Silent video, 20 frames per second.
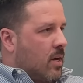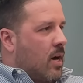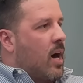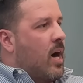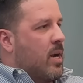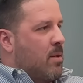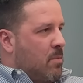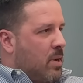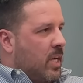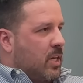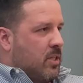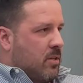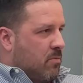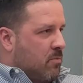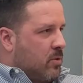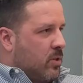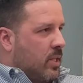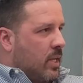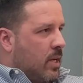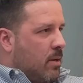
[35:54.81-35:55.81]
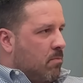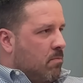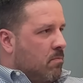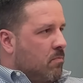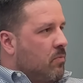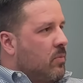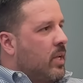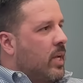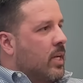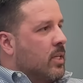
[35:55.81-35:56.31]
automation
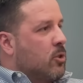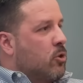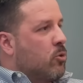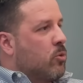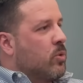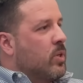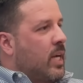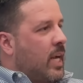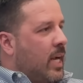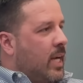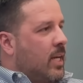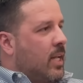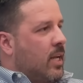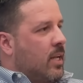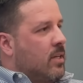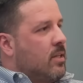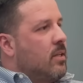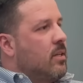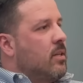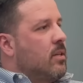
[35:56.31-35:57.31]
and create it